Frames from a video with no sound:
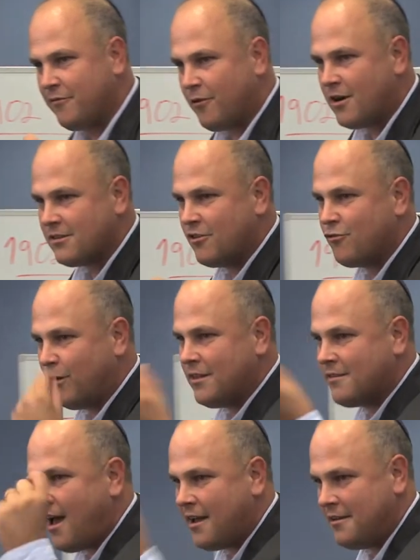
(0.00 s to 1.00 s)
for us to join
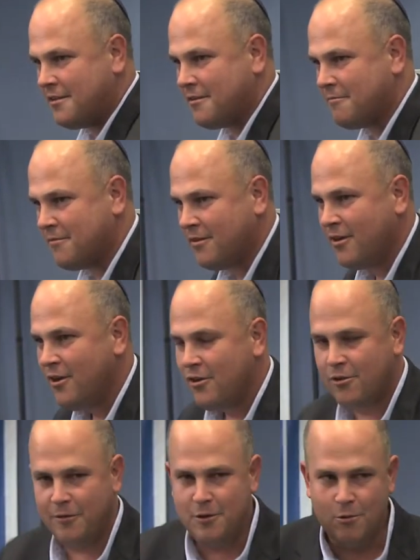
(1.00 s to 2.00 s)
Zionism.
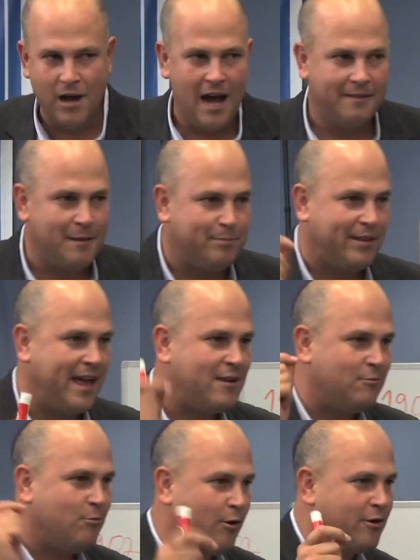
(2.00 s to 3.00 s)
So the Uganda plan
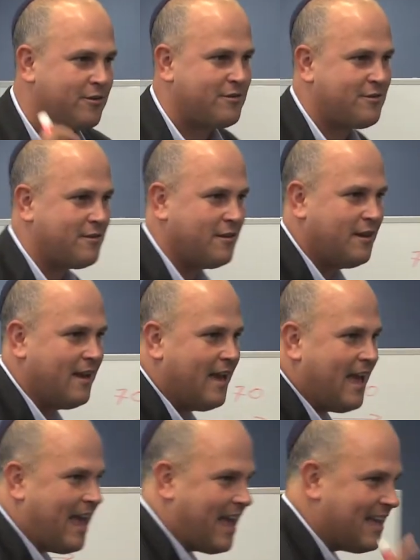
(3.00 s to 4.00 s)
works.
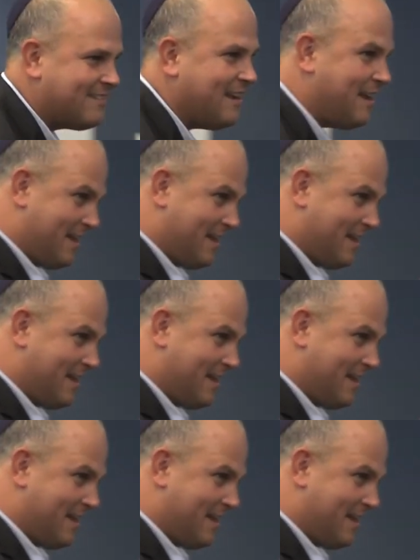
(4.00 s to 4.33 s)
And